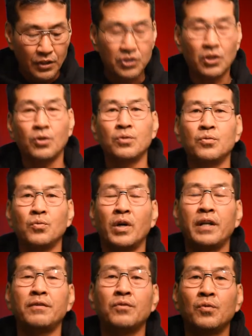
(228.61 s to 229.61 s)
So
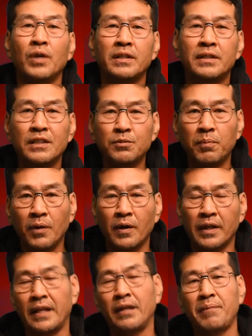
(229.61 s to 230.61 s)
what, what this
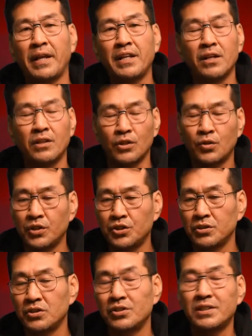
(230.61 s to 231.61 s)
book and many other
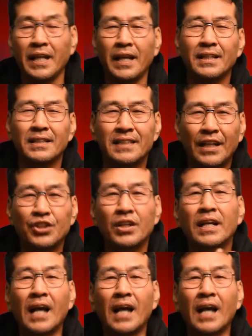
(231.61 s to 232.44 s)
Christians are saying is that you